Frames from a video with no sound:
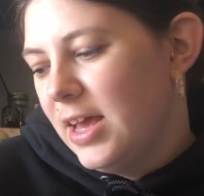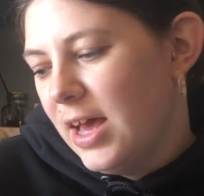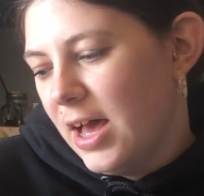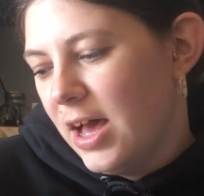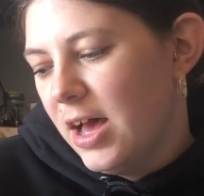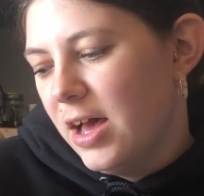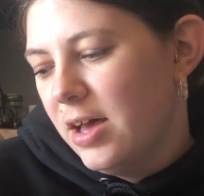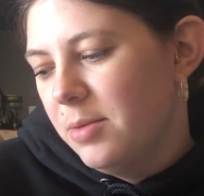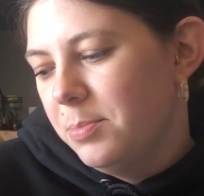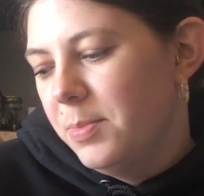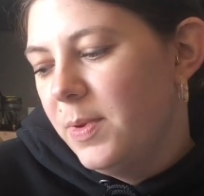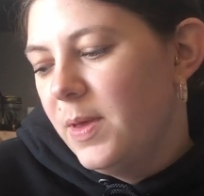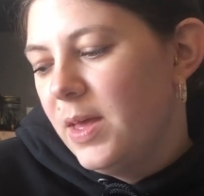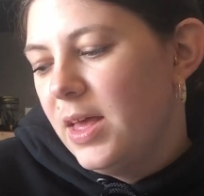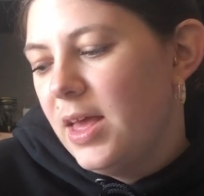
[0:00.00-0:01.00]

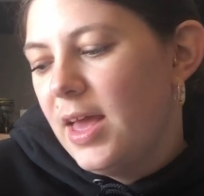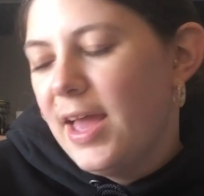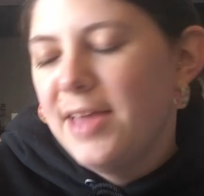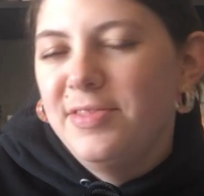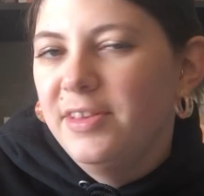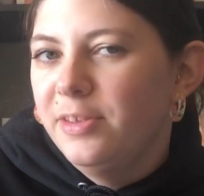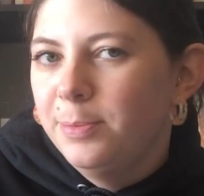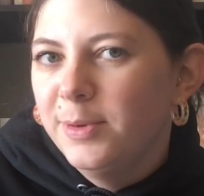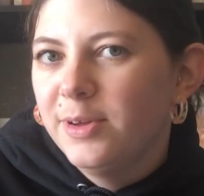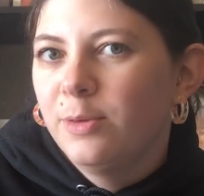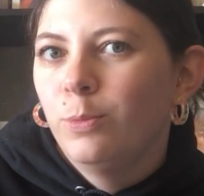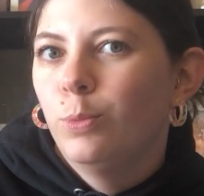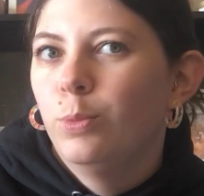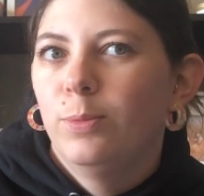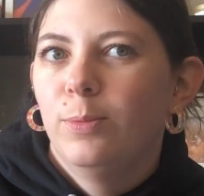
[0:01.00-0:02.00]
And this book
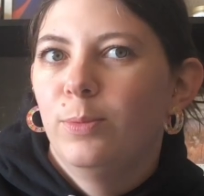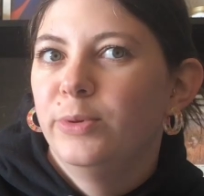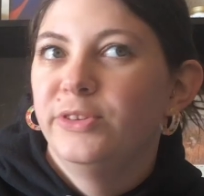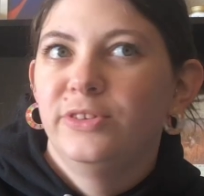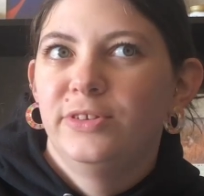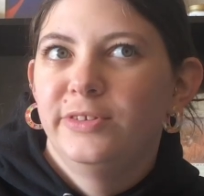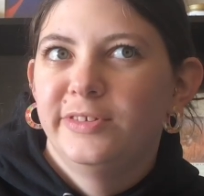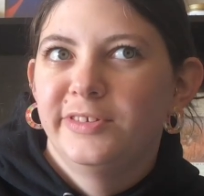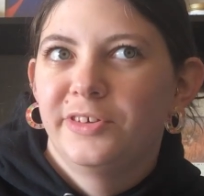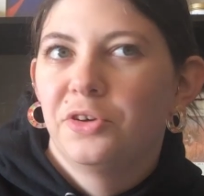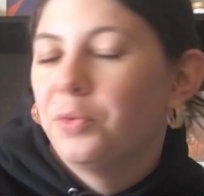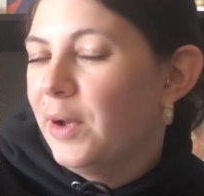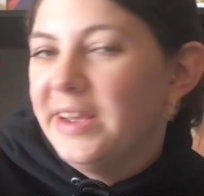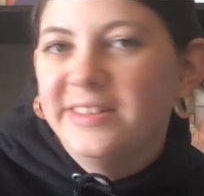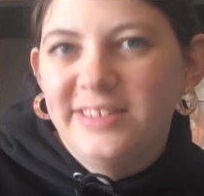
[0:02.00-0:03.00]
was
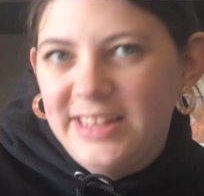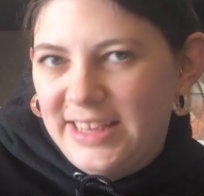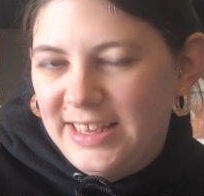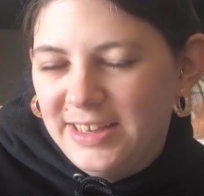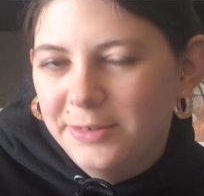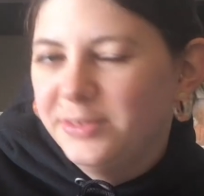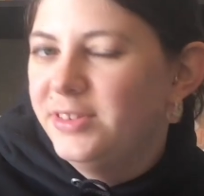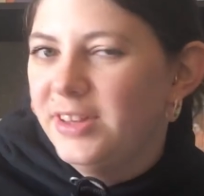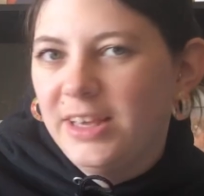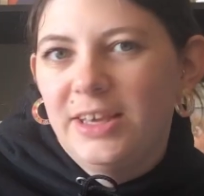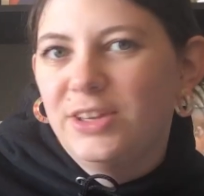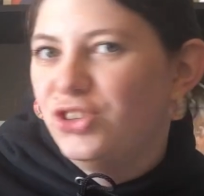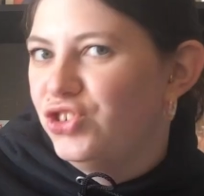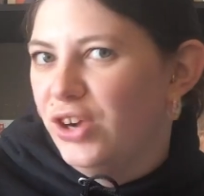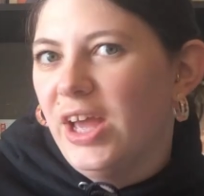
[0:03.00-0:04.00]
crazy. It was like
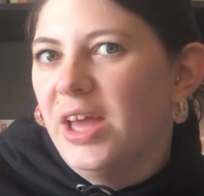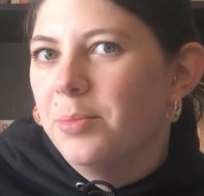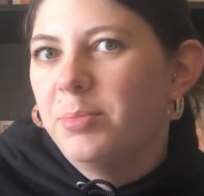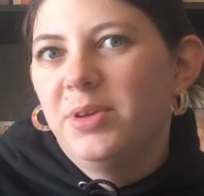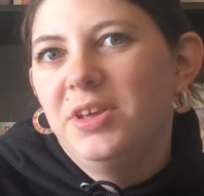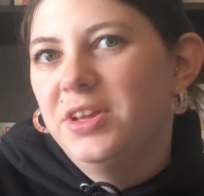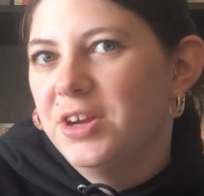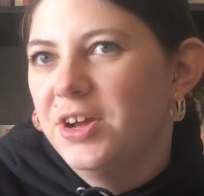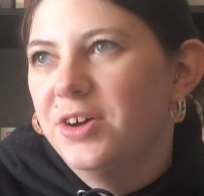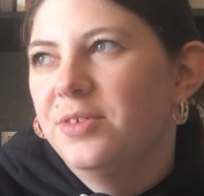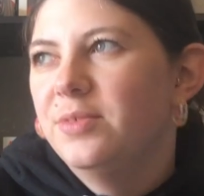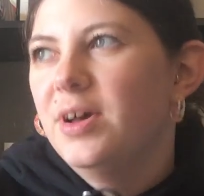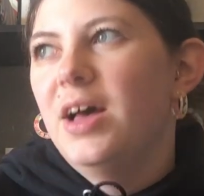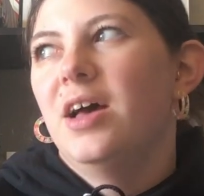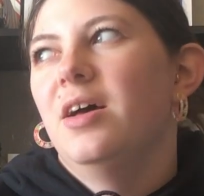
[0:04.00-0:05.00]
a trip, you
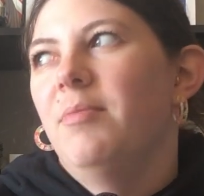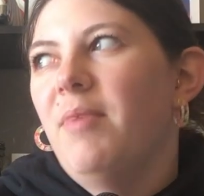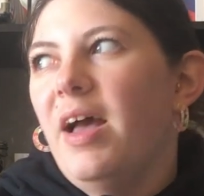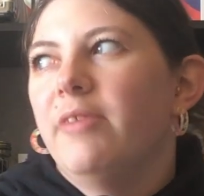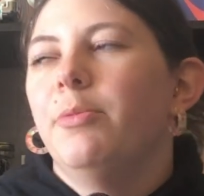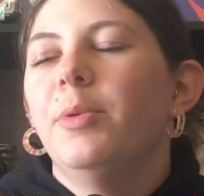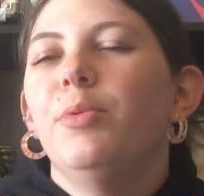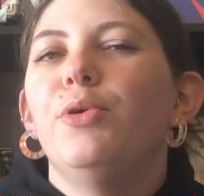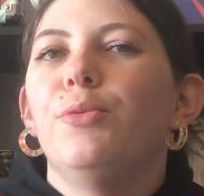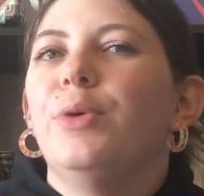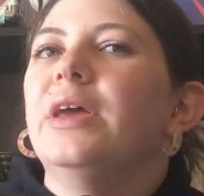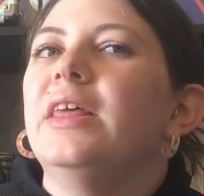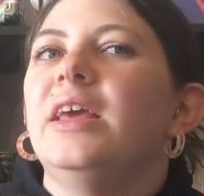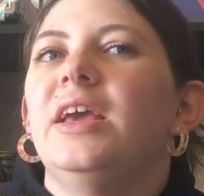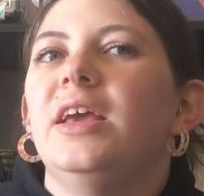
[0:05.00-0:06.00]
know? I remember
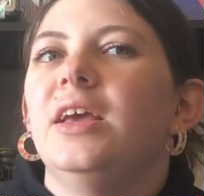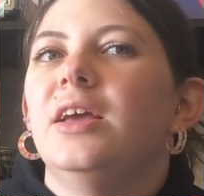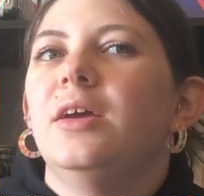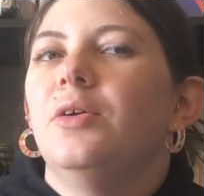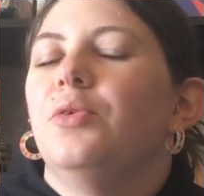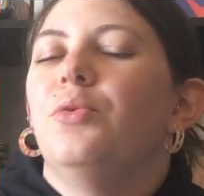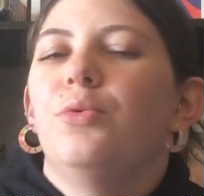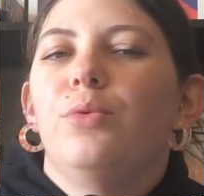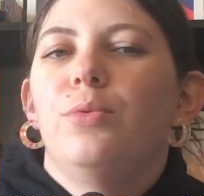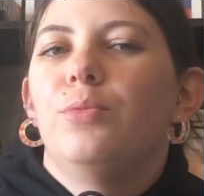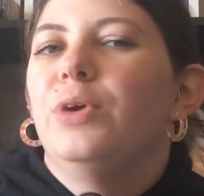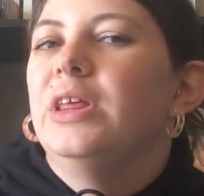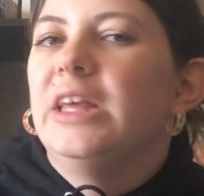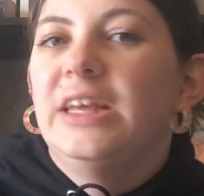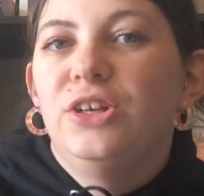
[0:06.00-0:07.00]
really,
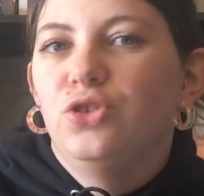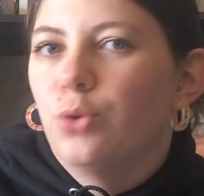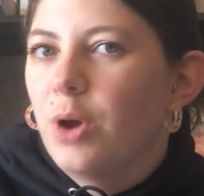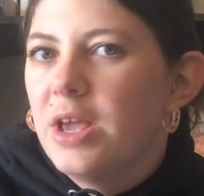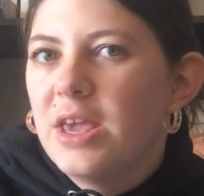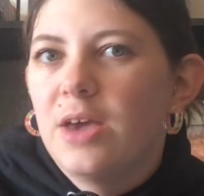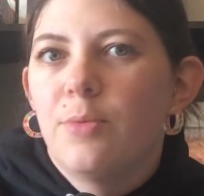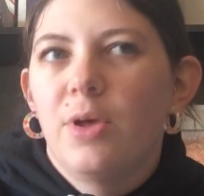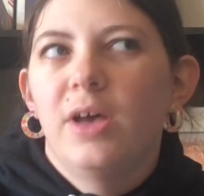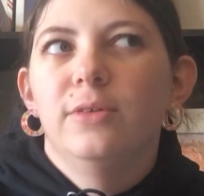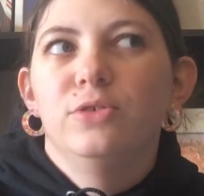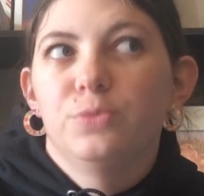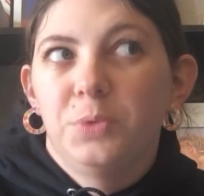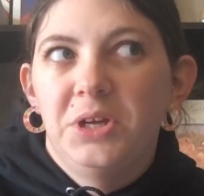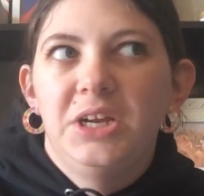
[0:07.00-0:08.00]
really enjoying it while I
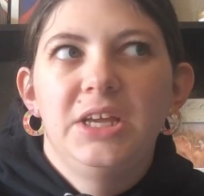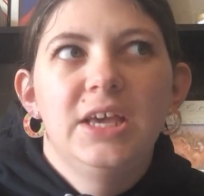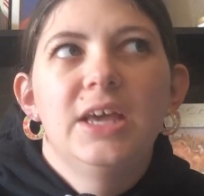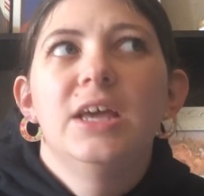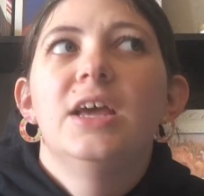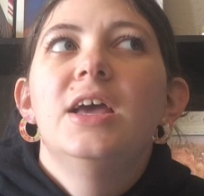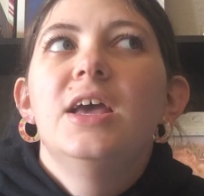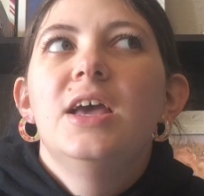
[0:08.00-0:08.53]
was reading it.